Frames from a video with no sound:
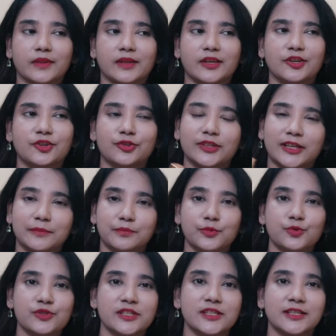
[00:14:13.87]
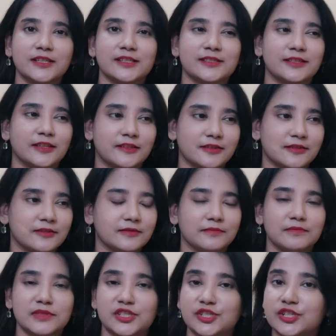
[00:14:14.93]
you know that booziness, that
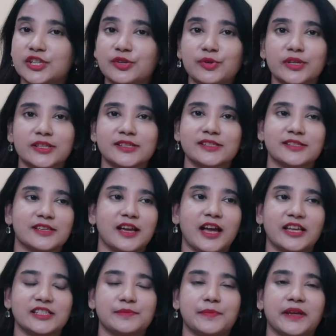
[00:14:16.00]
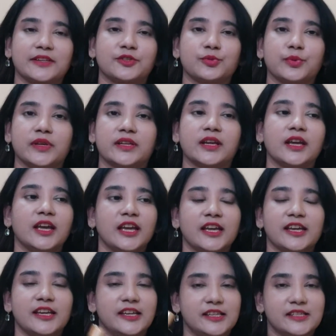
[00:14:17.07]
mysterious aspect to it
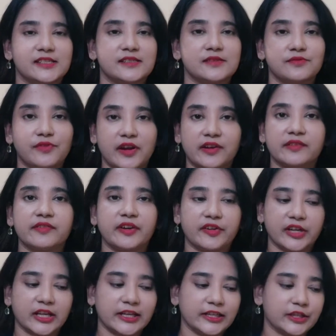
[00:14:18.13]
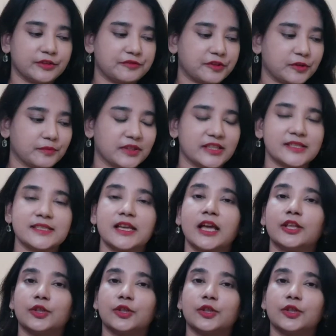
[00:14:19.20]
is very clear from this.